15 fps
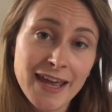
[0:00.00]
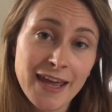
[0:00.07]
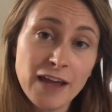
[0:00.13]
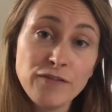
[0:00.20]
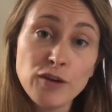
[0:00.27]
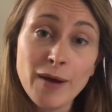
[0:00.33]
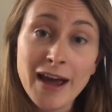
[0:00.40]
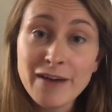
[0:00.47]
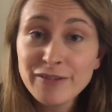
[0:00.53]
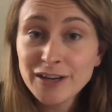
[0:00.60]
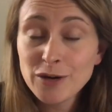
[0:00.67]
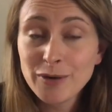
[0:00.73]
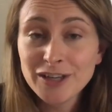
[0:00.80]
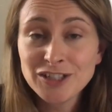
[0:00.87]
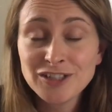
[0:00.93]
If you have any
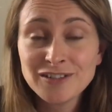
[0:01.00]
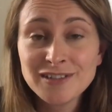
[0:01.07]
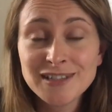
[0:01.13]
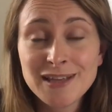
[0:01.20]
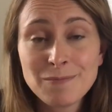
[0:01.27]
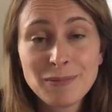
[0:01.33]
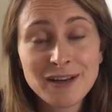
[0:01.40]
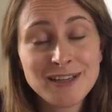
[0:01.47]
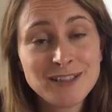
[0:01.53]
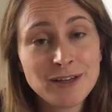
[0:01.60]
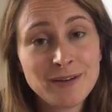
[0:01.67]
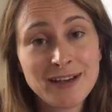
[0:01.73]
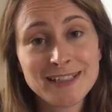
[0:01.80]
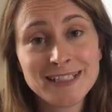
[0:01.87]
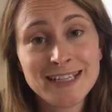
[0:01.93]
questions, then please
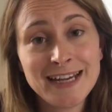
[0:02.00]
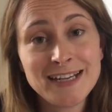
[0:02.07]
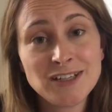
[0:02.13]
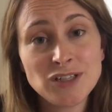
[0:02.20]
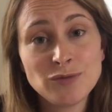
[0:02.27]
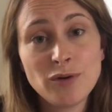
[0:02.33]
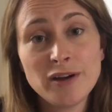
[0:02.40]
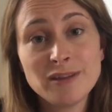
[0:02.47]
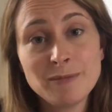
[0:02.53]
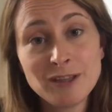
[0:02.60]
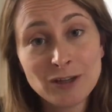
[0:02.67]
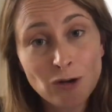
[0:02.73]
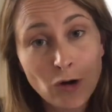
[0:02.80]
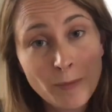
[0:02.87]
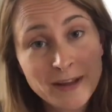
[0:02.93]
don't hesitate to write them in
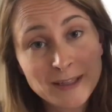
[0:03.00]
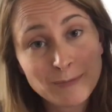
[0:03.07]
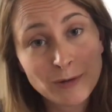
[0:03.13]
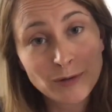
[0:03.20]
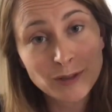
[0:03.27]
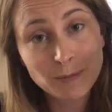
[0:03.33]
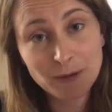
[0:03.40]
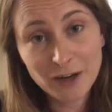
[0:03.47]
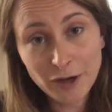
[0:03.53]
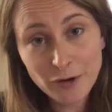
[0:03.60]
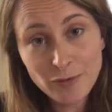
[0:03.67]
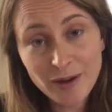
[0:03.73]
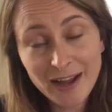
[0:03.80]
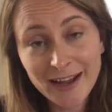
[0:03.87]
the comments box below,